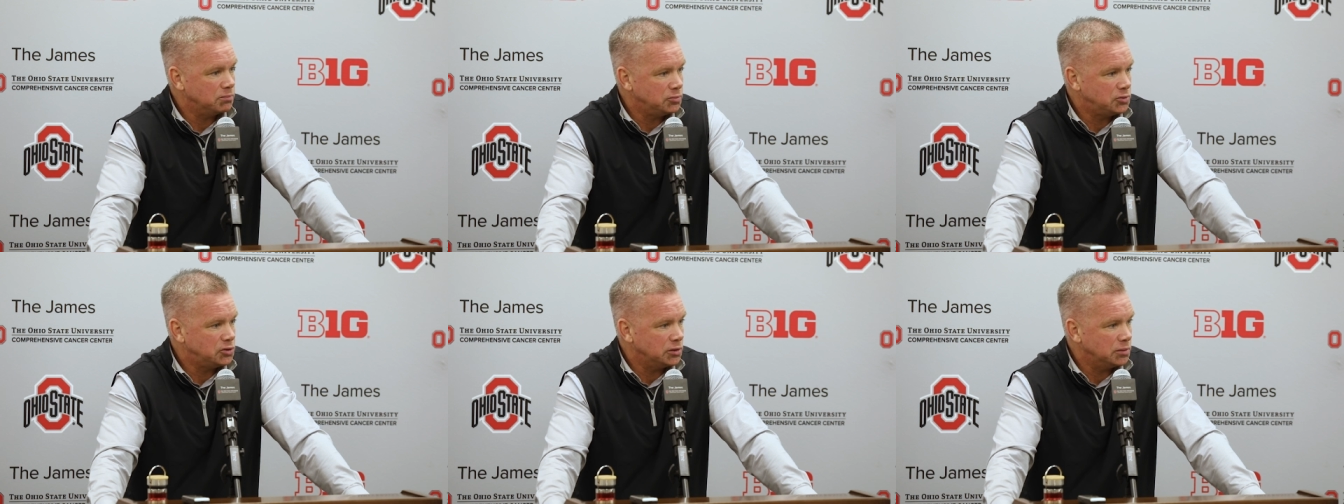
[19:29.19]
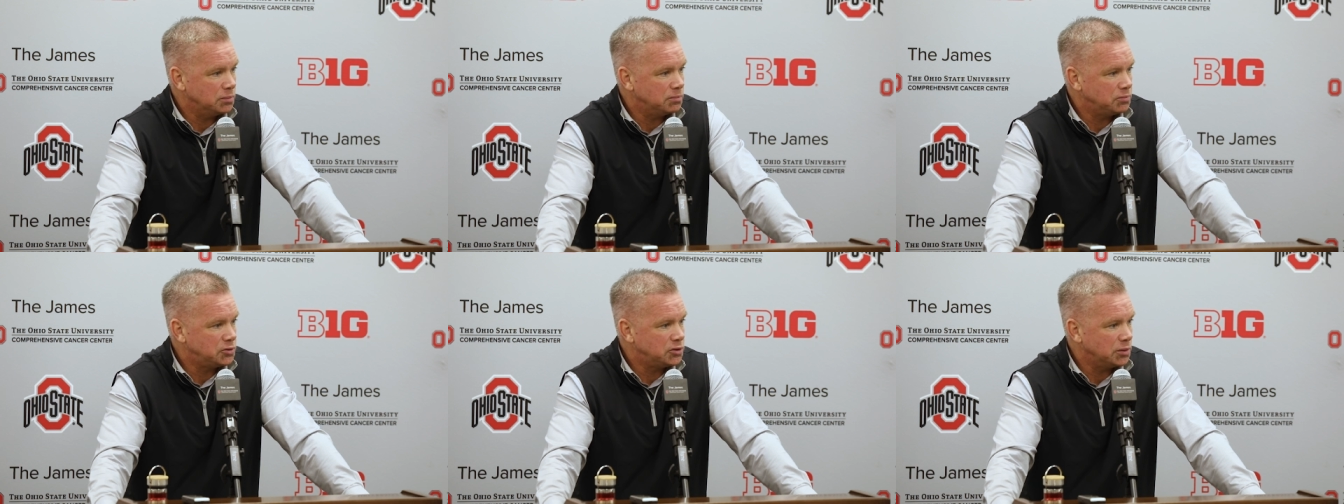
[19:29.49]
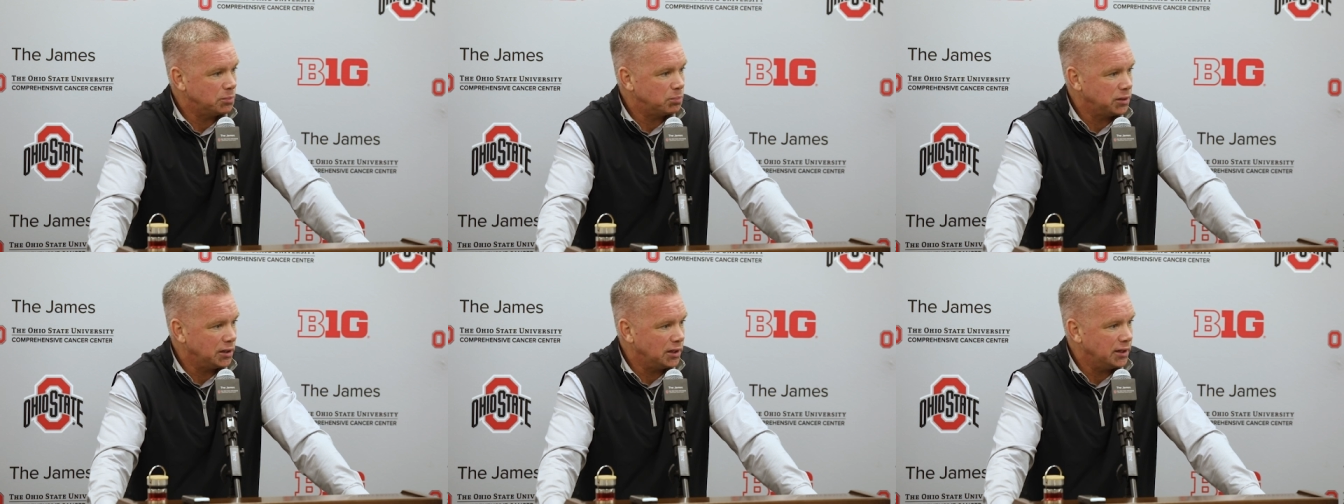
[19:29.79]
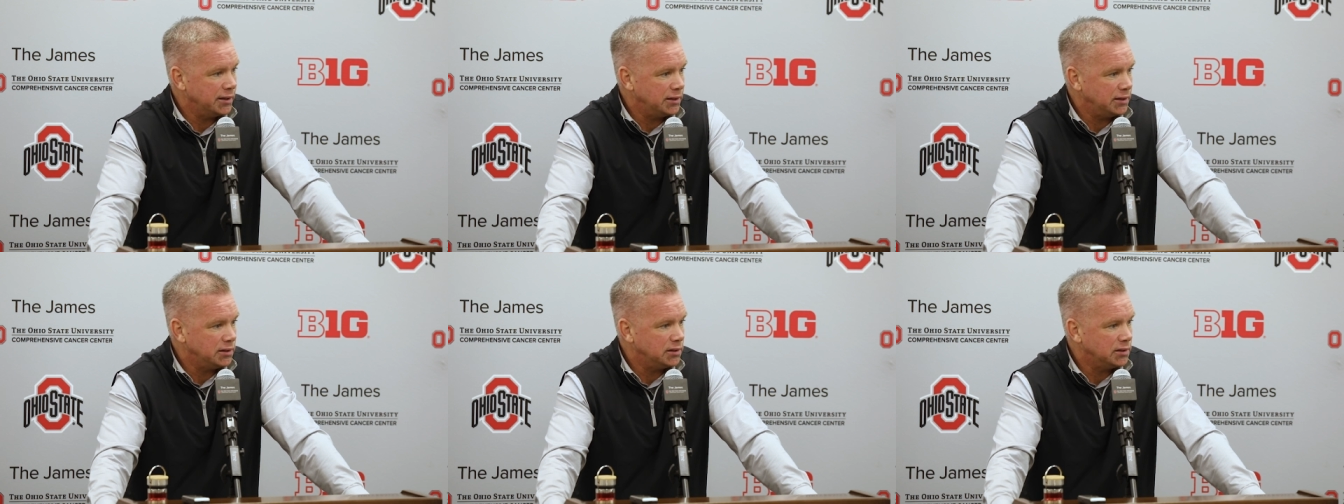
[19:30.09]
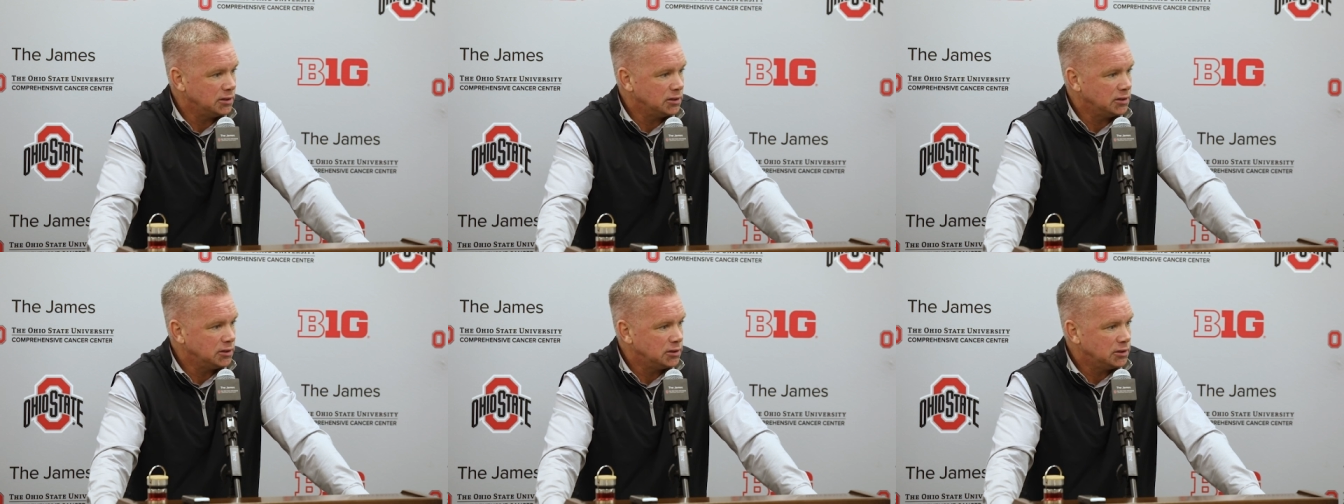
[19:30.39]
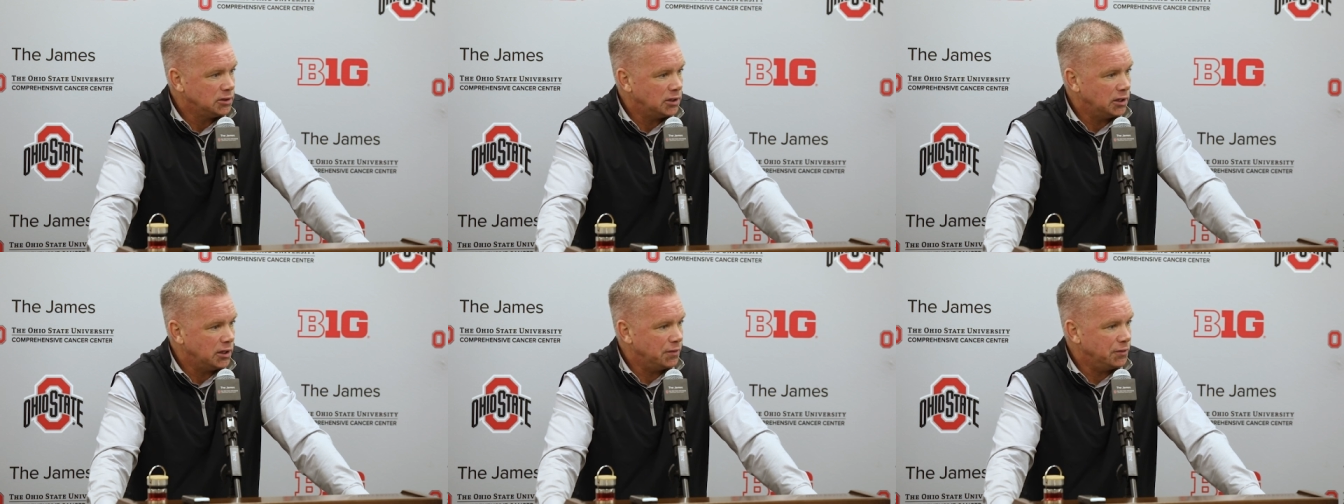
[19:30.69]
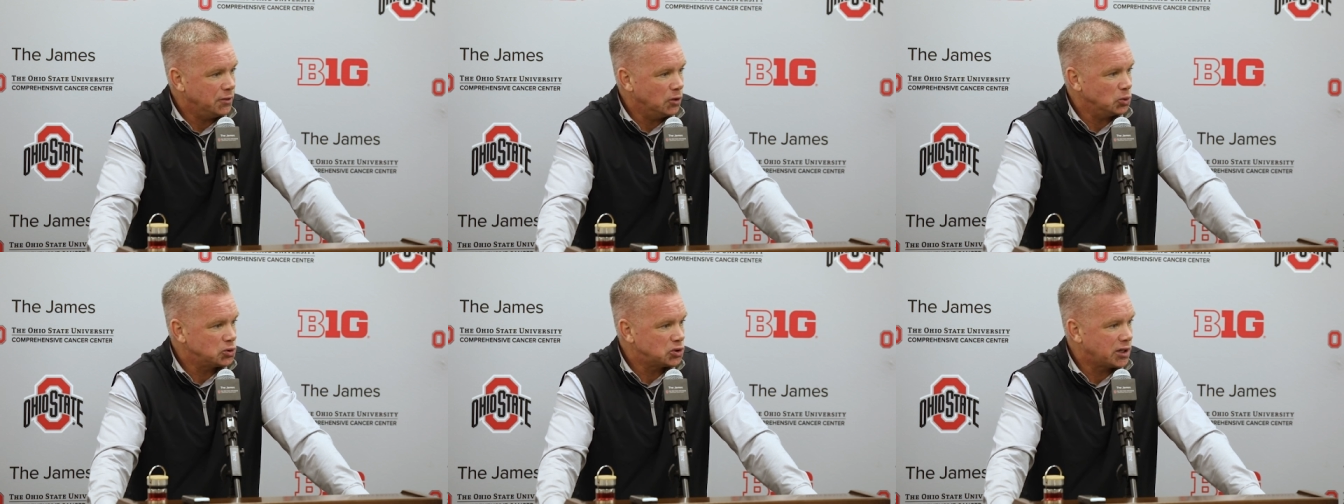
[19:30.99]
to, to play uh,
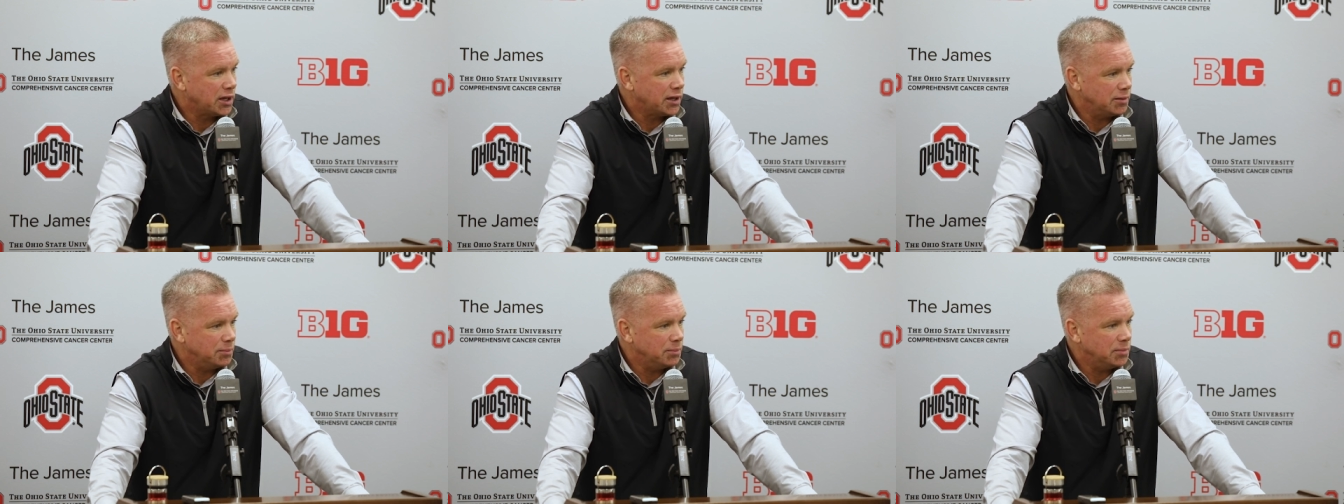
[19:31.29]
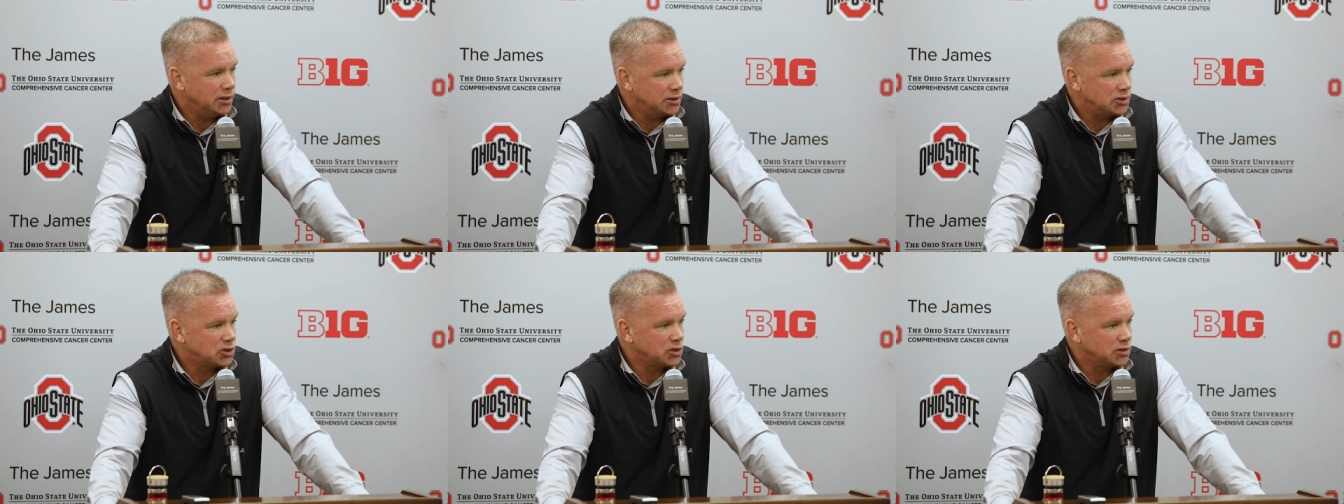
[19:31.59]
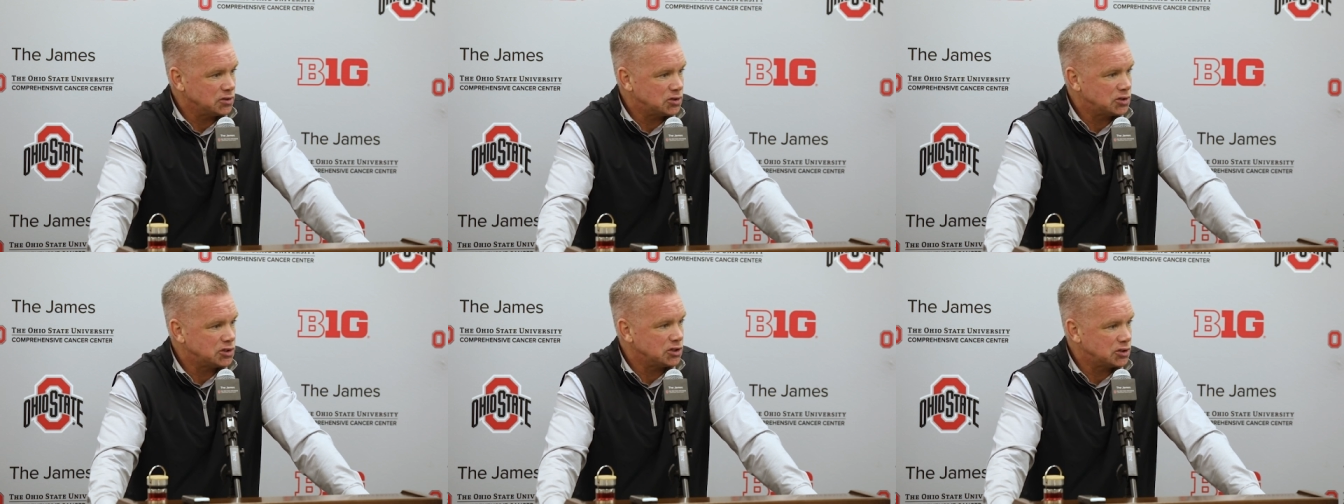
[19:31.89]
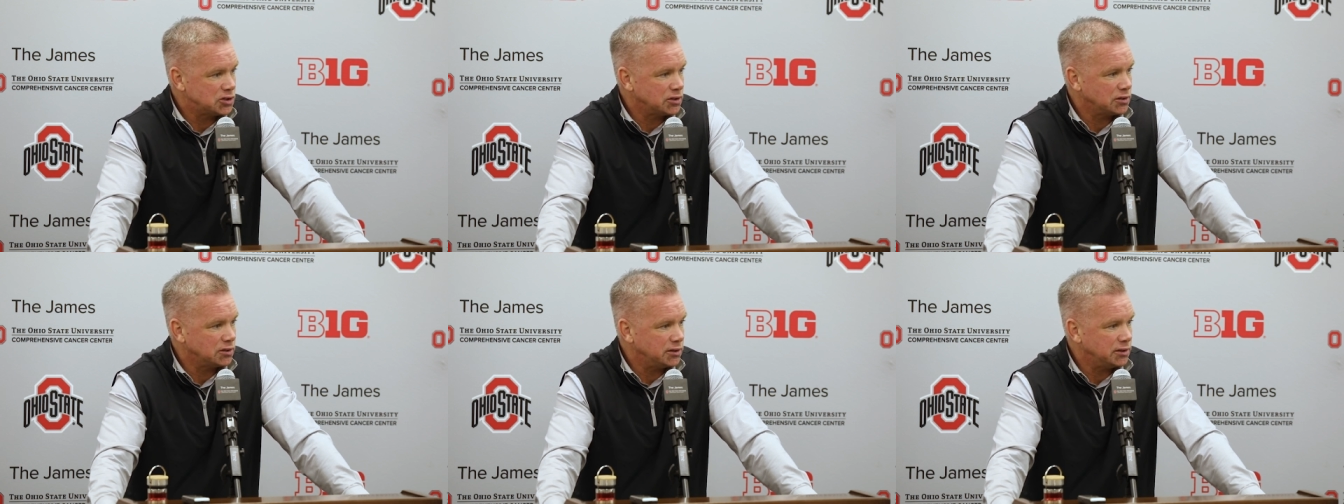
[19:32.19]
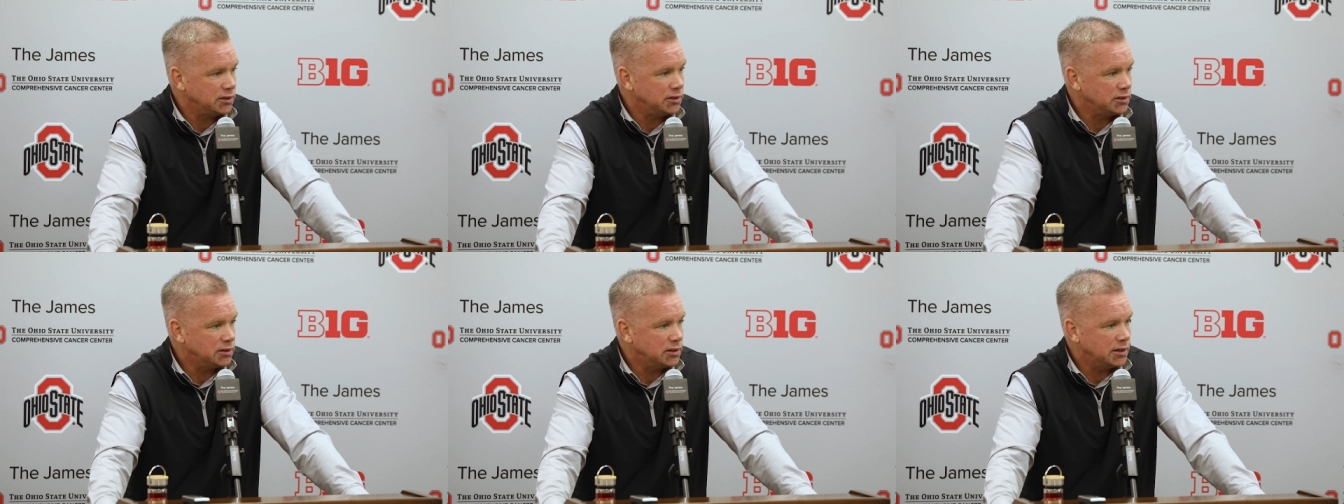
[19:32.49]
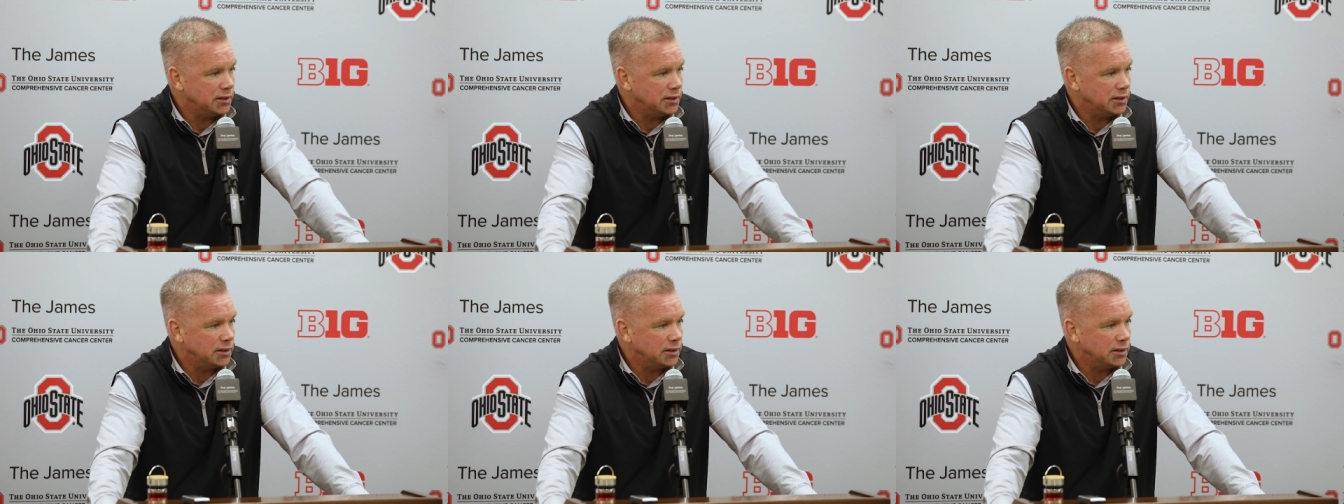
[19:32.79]
those kind of minutes consistently.